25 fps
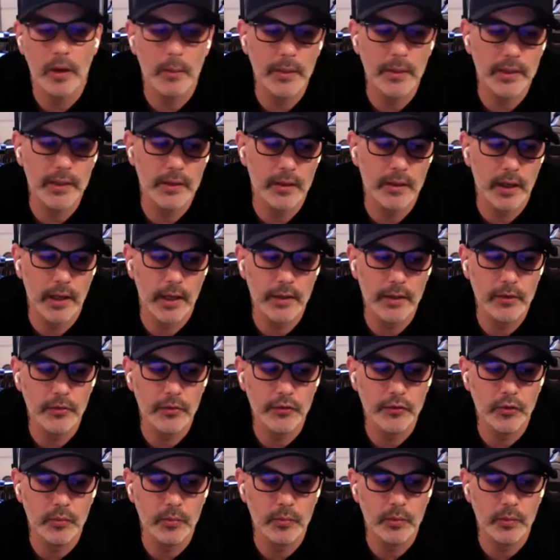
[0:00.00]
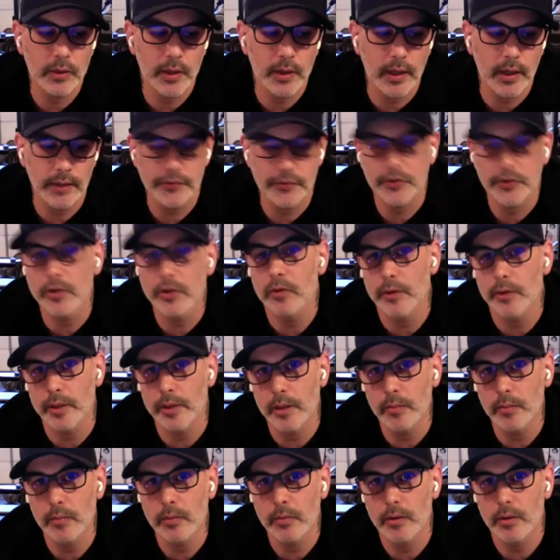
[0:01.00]
mean, I used to, and I still
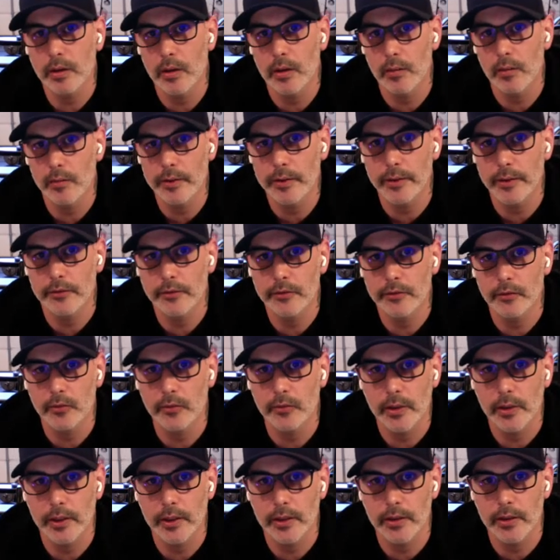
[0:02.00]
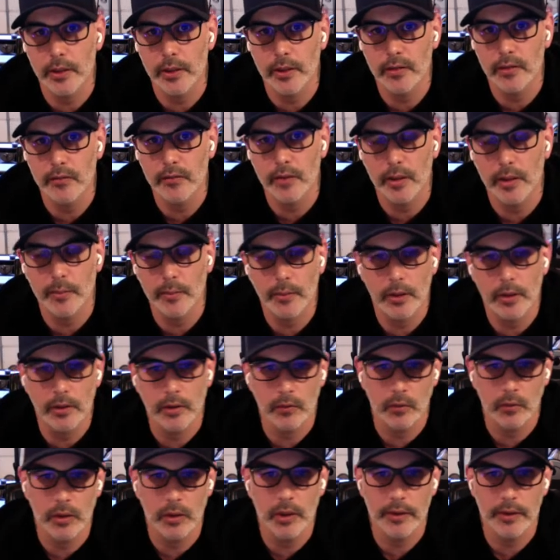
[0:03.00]
am into like a lot of like punk
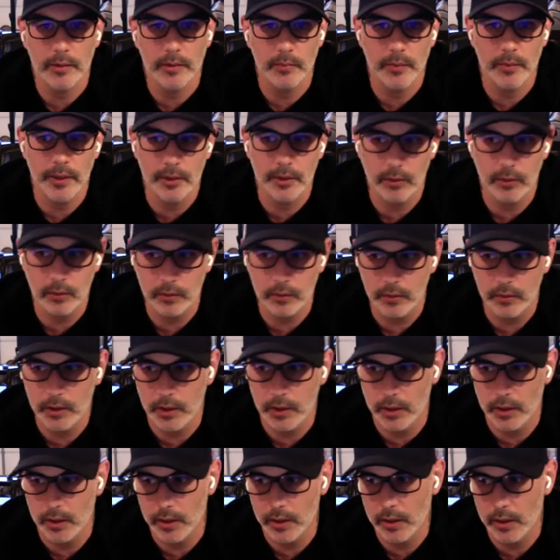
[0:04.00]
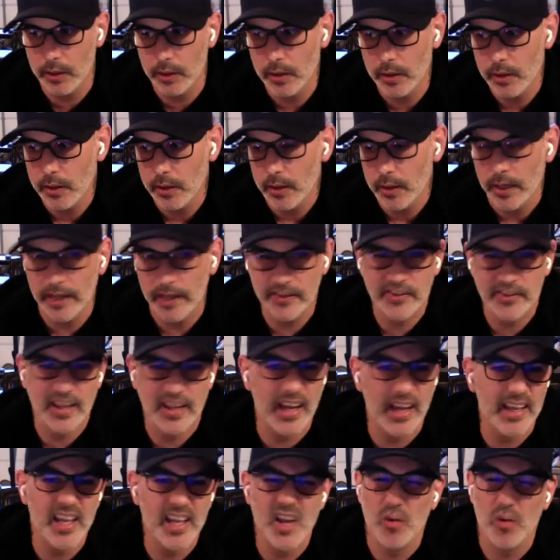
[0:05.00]
rock and metal.
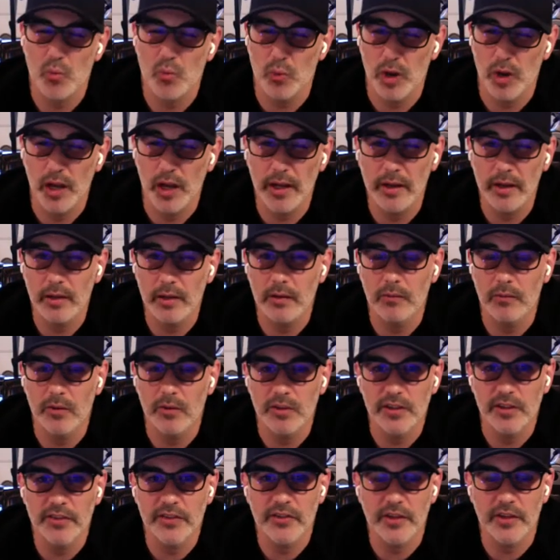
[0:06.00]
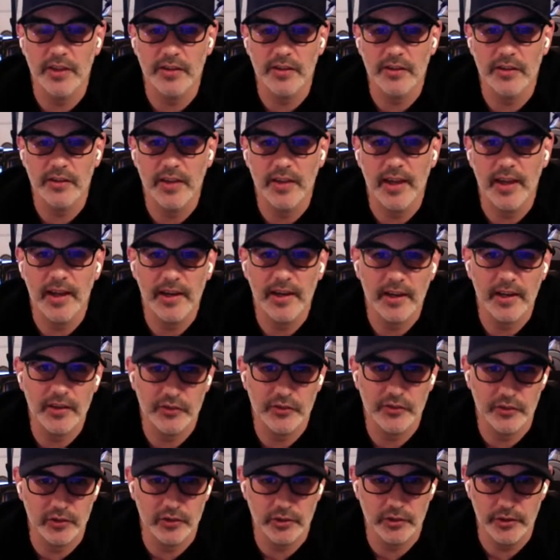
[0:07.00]
I can't write when listening to that because
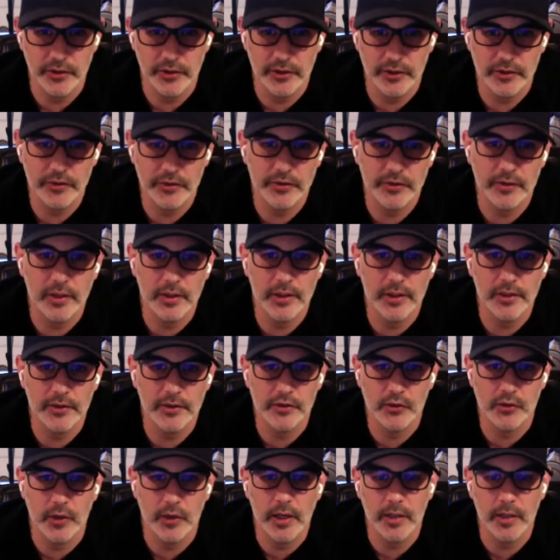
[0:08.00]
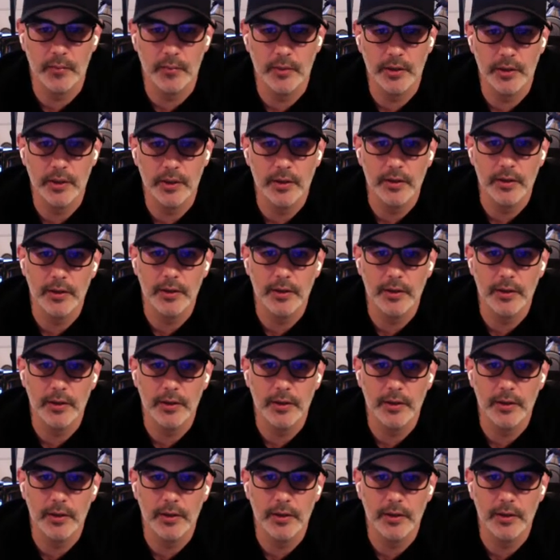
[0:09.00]
the lyrics kind of distract me.